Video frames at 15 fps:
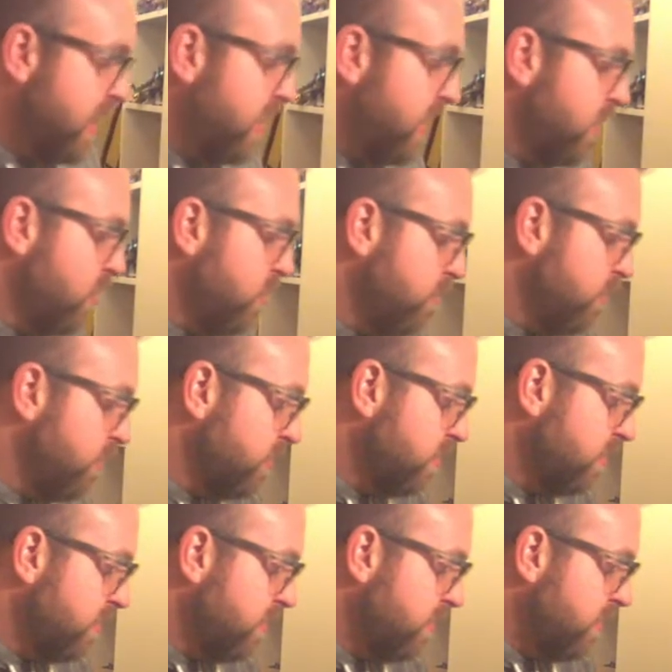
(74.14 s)
a
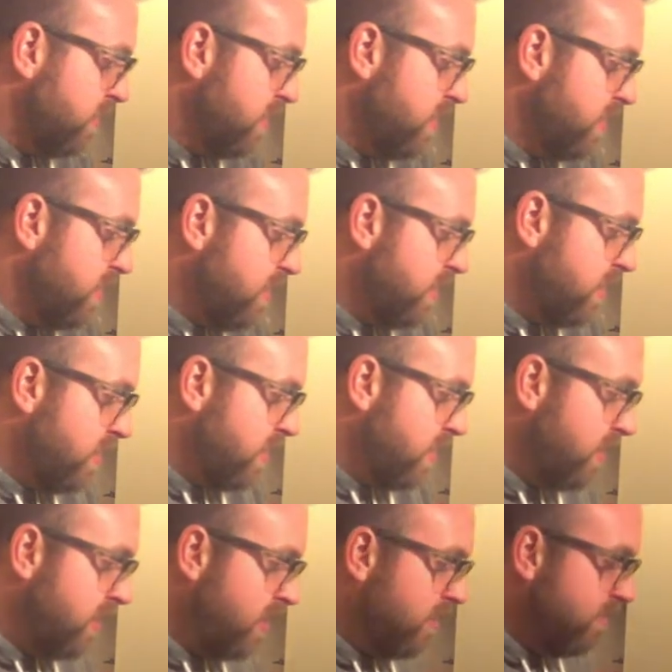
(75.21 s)
couple
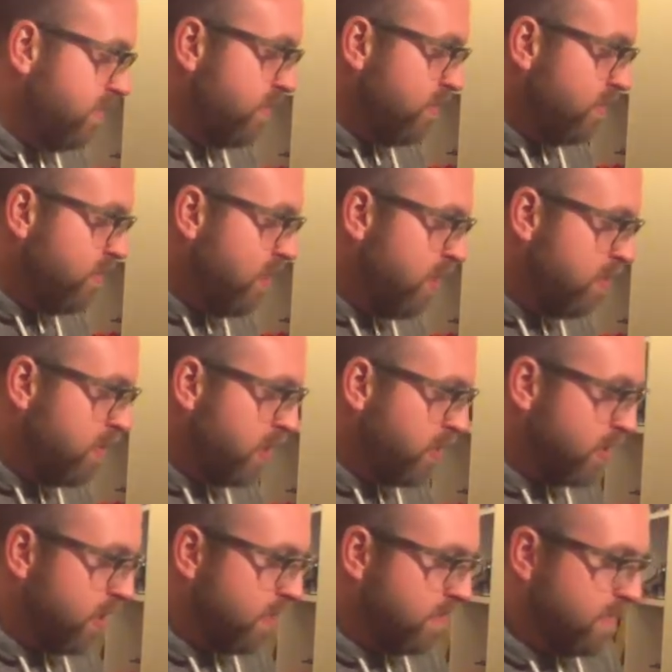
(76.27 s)
of
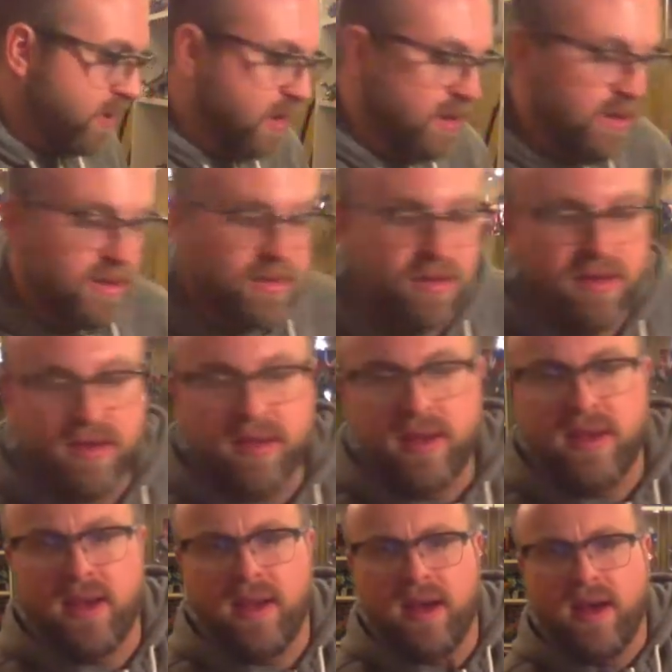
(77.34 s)
RoboCop figures.
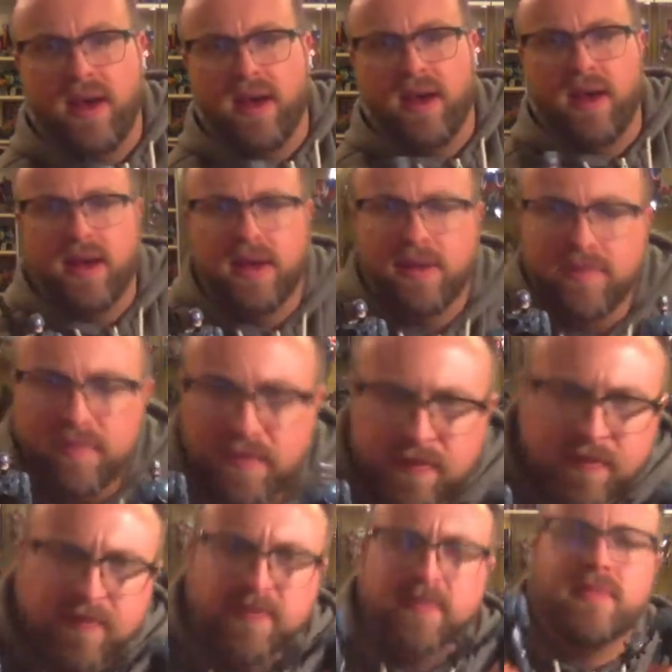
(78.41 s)

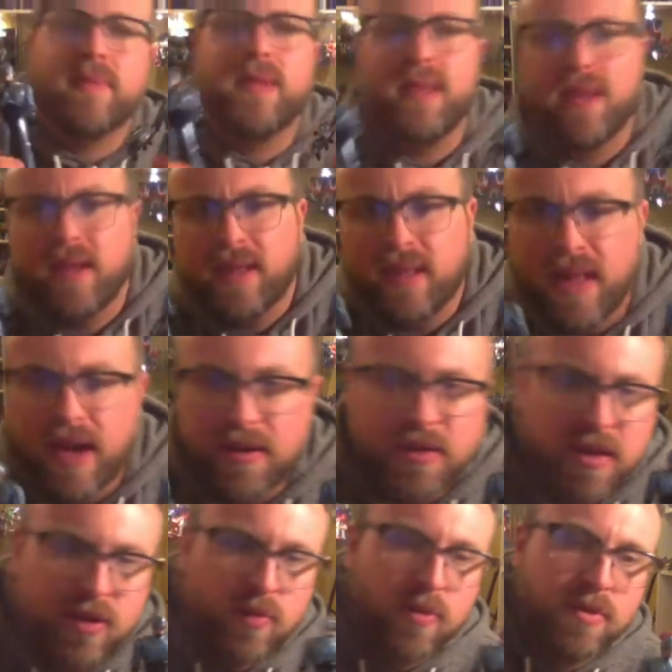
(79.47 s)
Now,
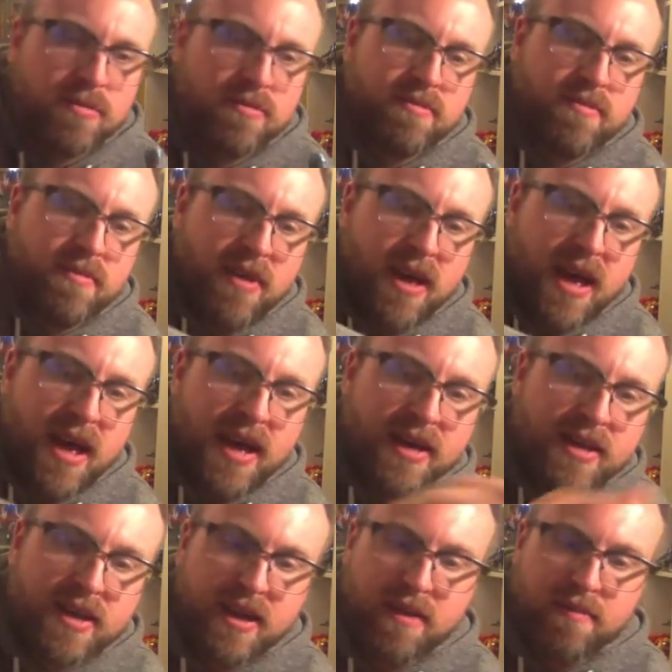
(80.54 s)
this one
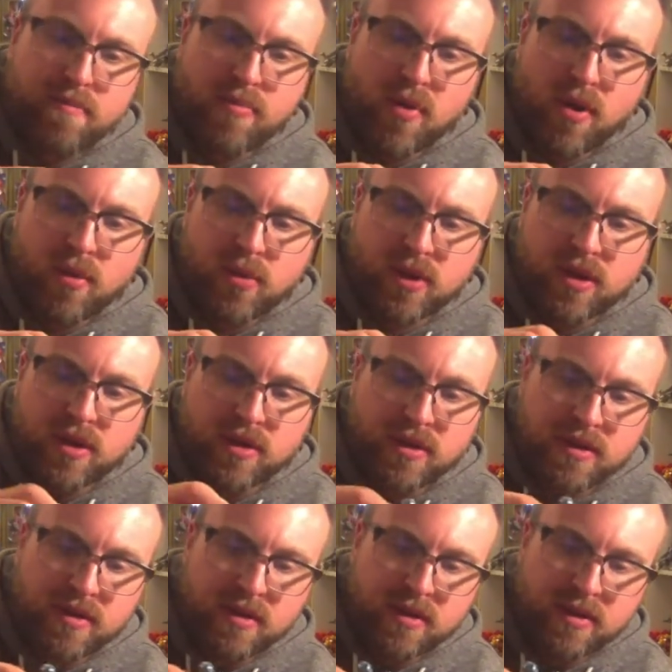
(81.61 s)
had a broken